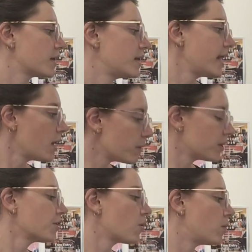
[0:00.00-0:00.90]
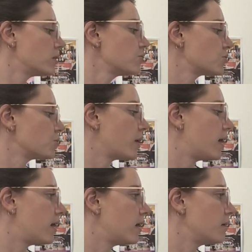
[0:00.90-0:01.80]
now we're going to go on to
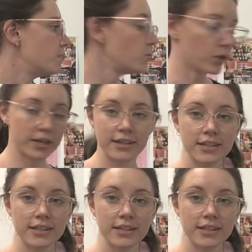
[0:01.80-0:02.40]
our book.